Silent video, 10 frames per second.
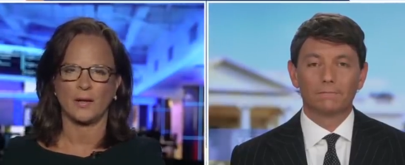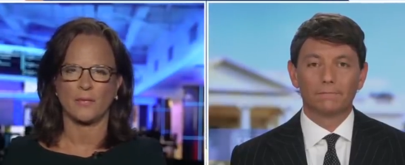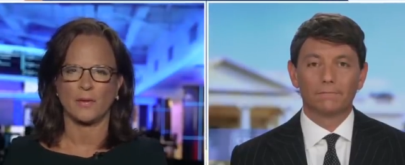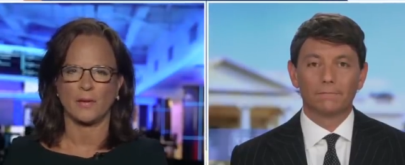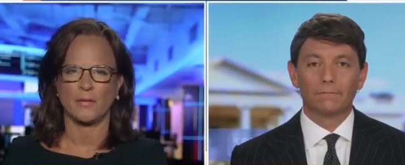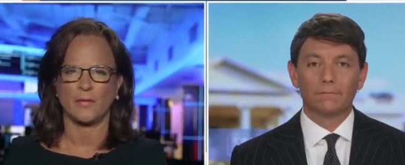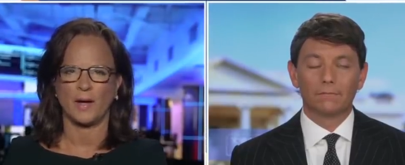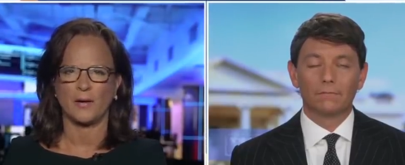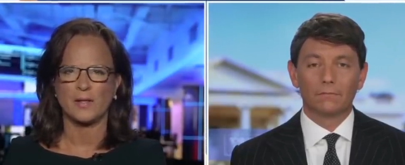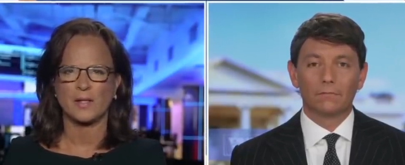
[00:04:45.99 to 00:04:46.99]
Speaker 1: of a, a
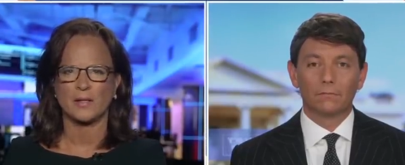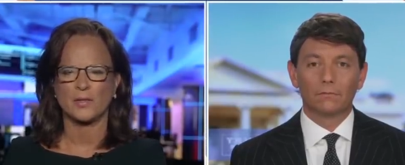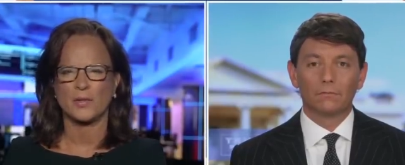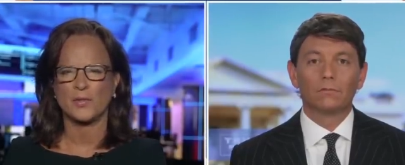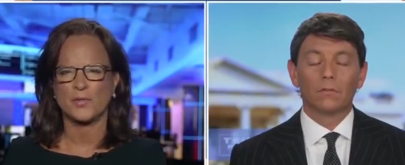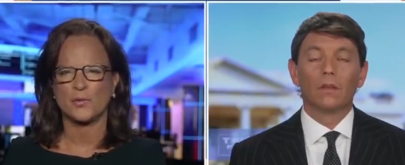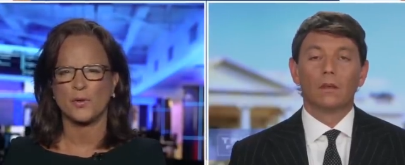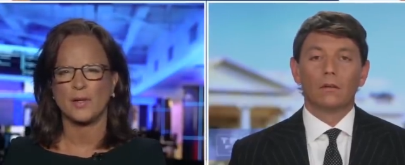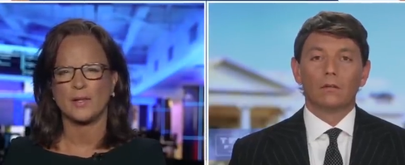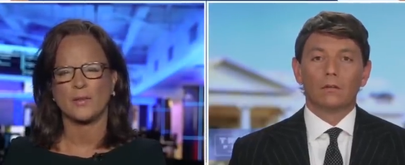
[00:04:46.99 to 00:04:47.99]
virus. Uh, to the
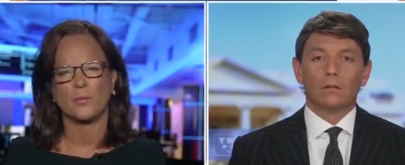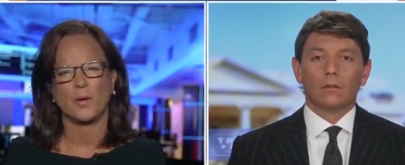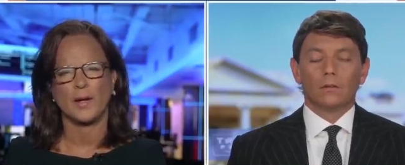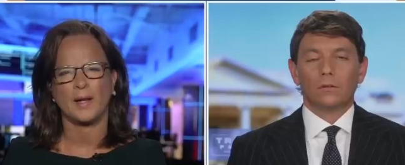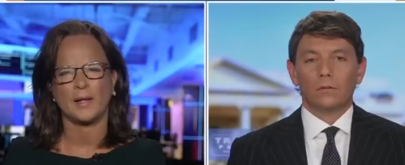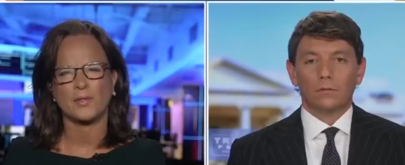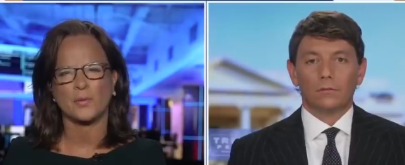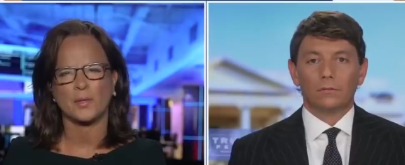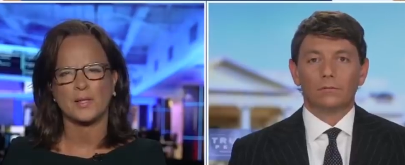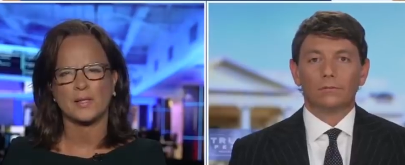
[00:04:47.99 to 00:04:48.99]
story that the White House
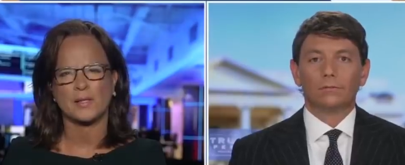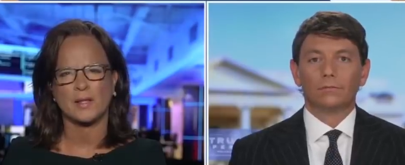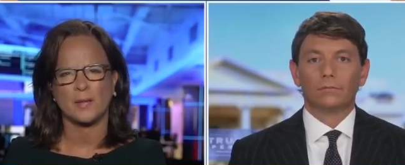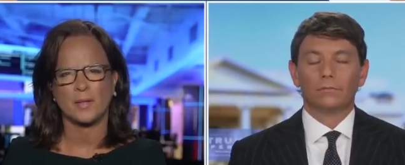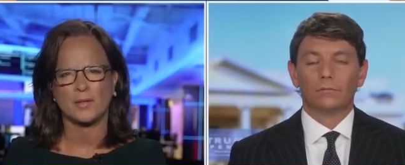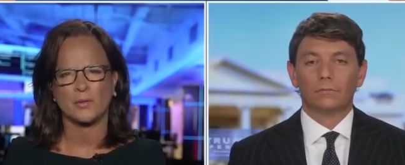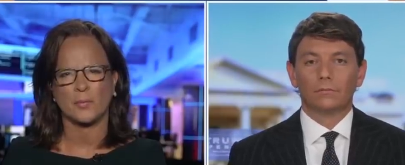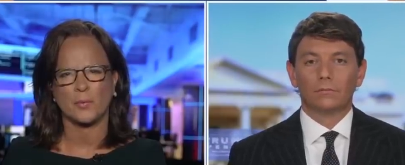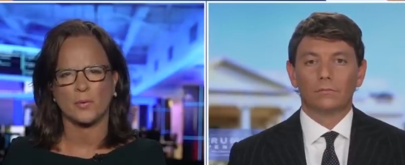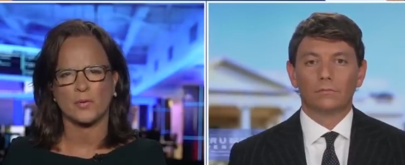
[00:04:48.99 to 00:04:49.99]
released a statement to
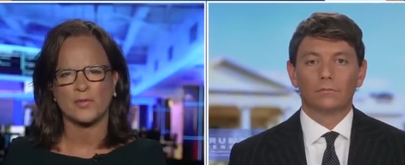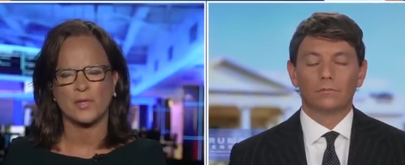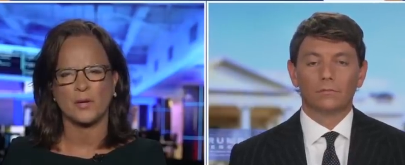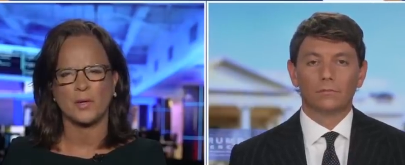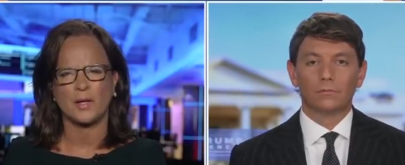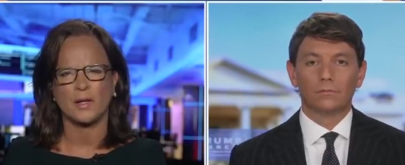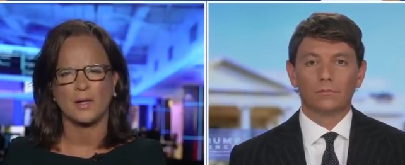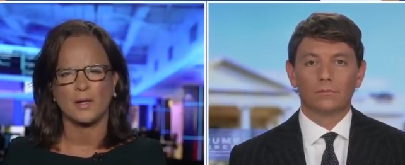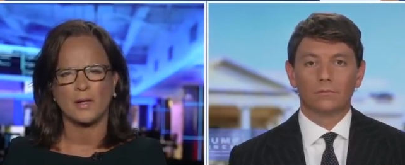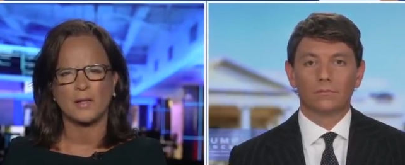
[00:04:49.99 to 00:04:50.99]
reporters noting
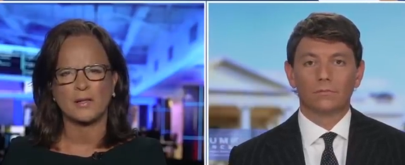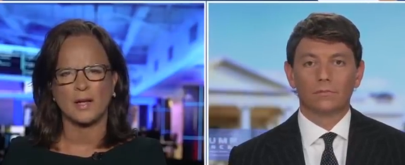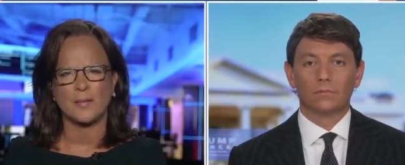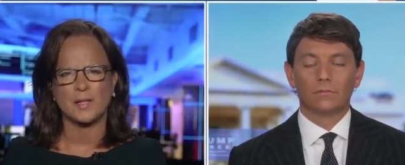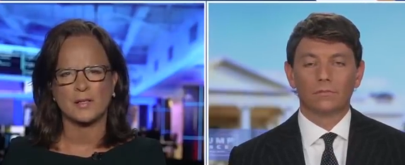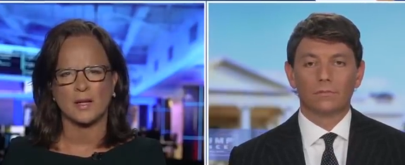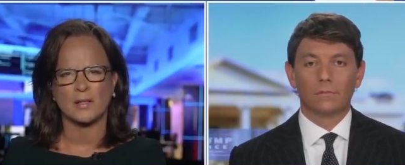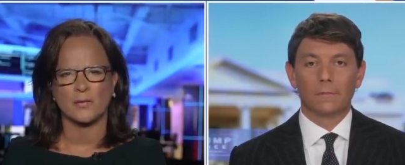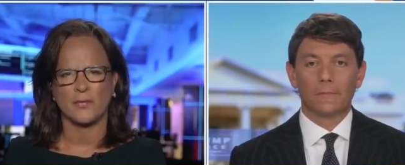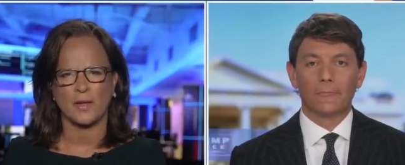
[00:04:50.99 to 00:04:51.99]
the times that
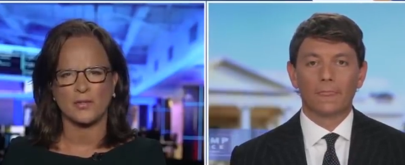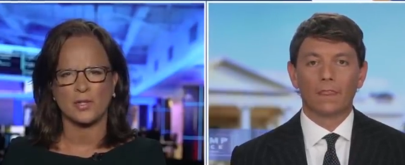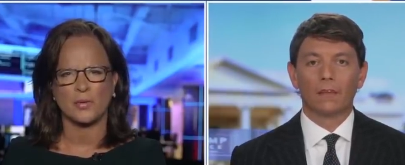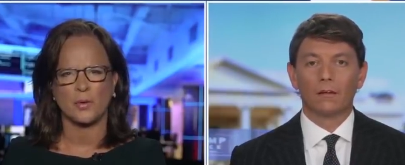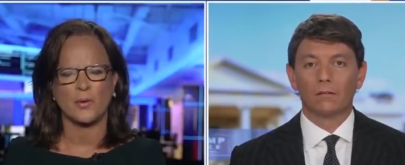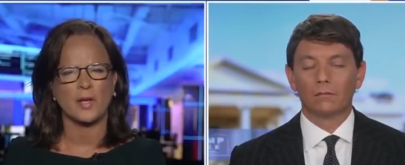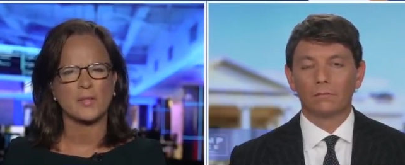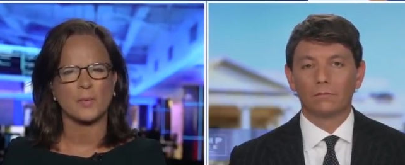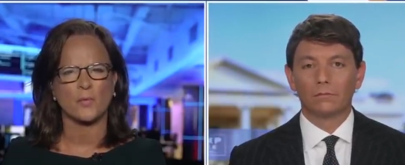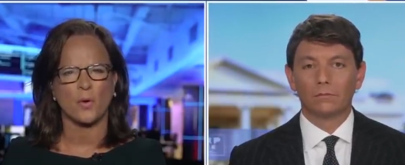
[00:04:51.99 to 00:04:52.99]
Dr. Fauci, quote, has
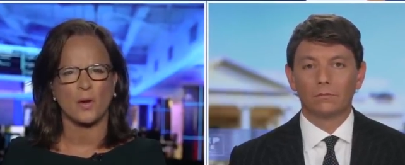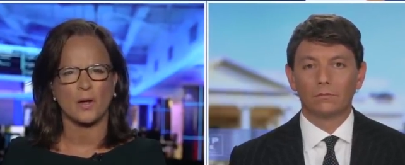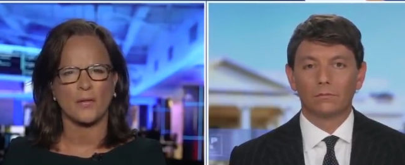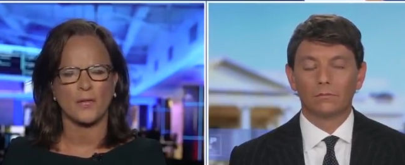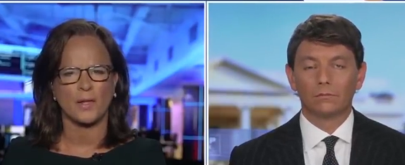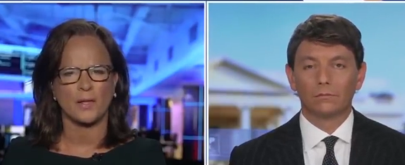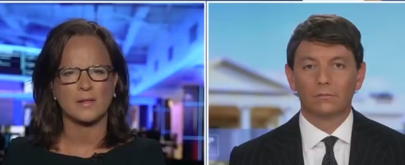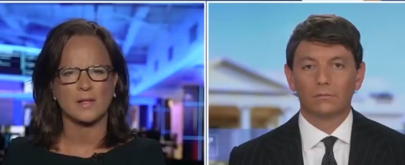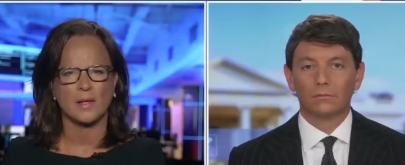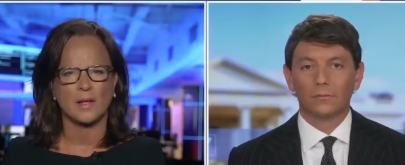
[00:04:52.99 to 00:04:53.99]
been wrong on
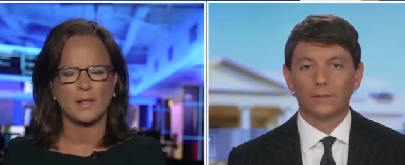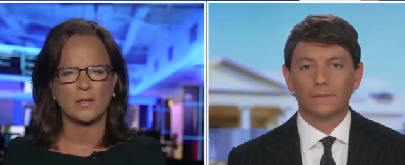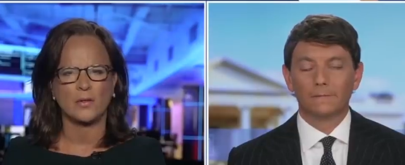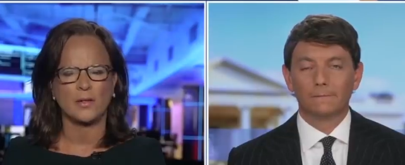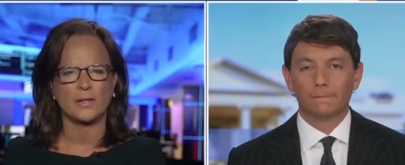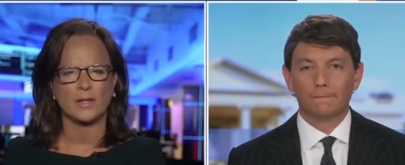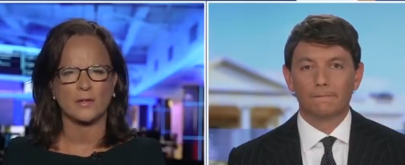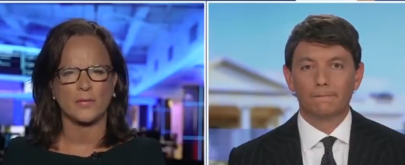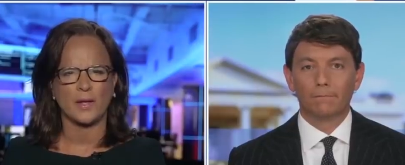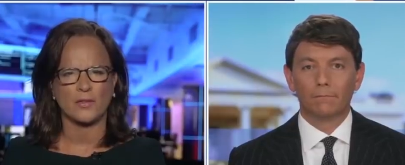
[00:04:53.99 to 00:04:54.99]
things, including Dr.
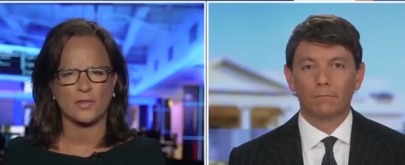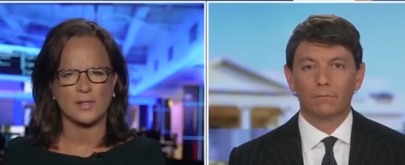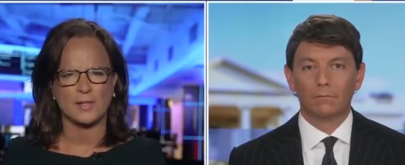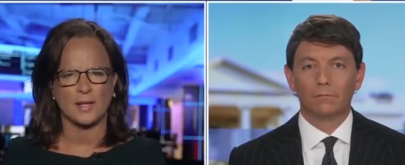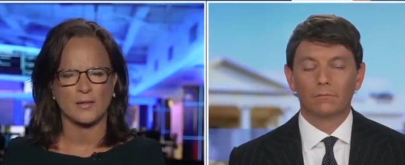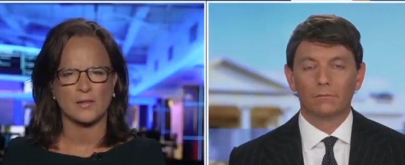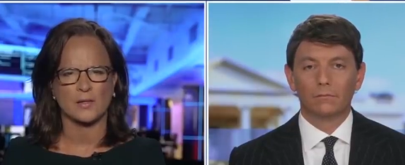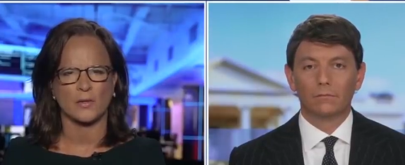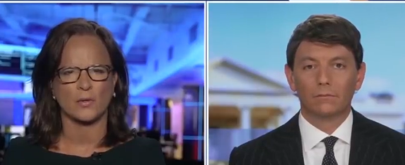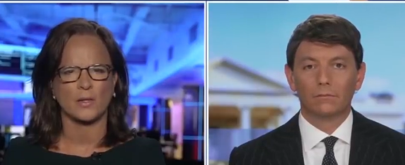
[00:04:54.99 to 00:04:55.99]
Fauci's doubts
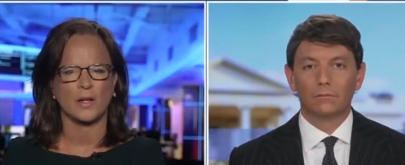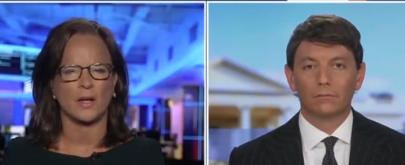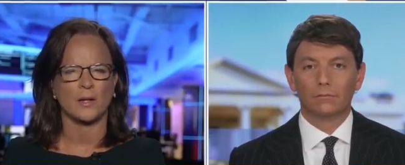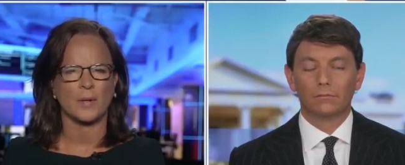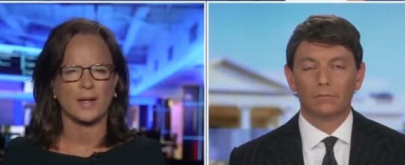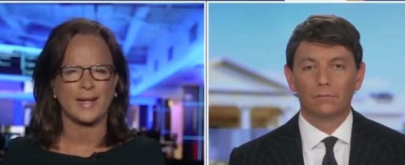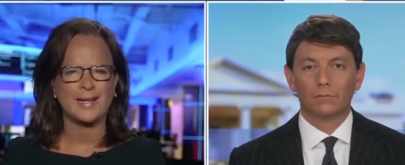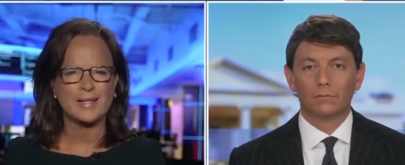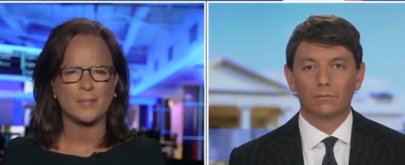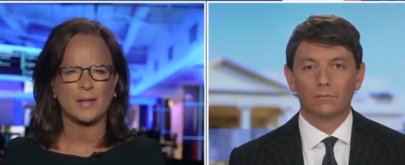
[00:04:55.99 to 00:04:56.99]
early on about
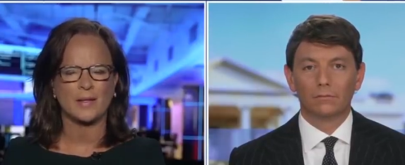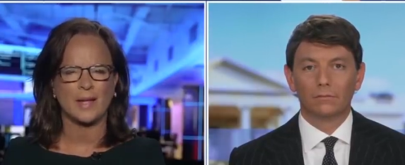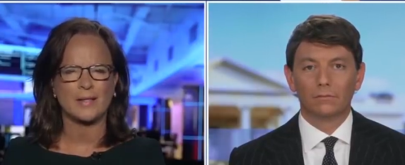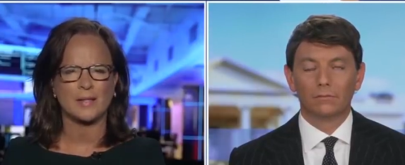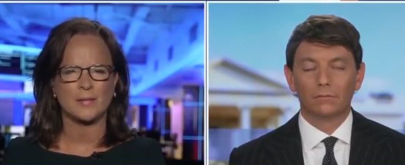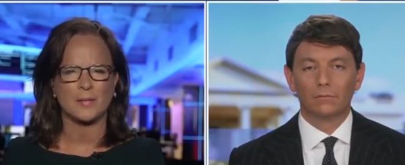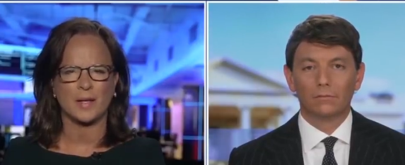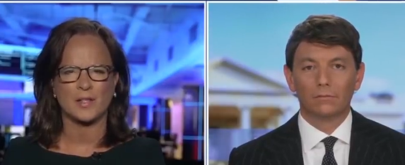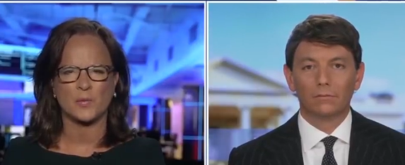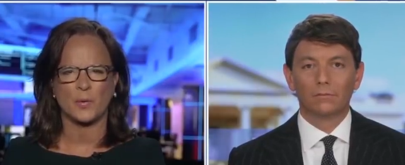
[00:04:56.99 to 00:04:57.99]

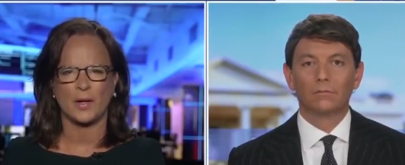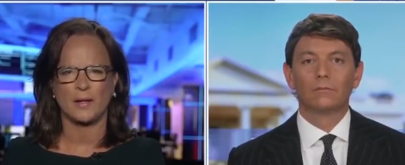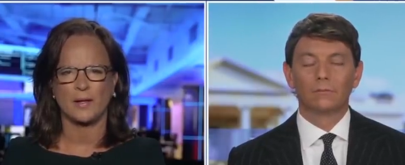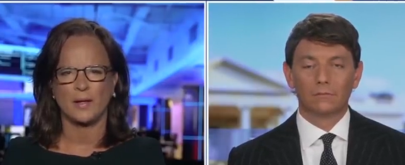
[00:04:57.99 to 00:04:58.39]
asymptomatic spread,